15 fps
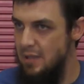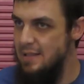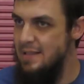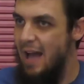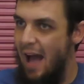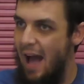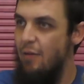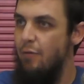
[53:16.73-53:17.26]
You
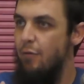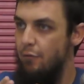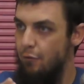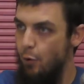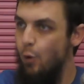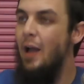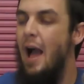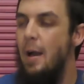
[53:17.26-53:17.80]
need to have
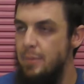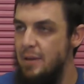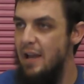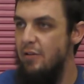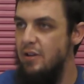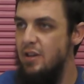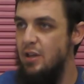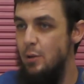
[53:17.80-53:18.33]

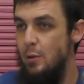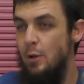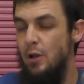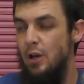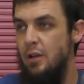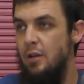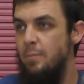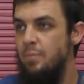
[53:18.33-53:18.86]
vocabulary that
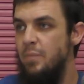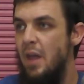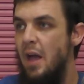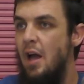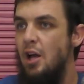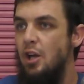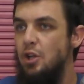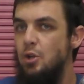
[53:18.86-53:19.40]
you learn.
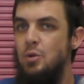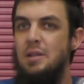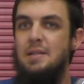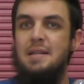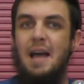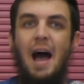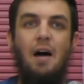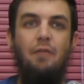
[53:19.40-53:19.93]
You
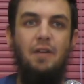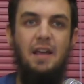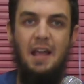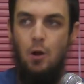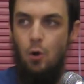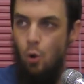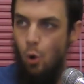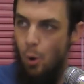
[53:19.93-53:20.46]
need to have
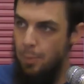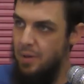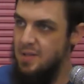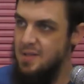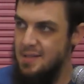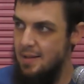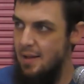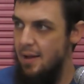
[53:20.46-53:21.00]
a
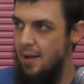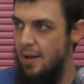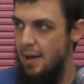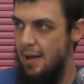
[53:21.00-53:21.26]
corpus,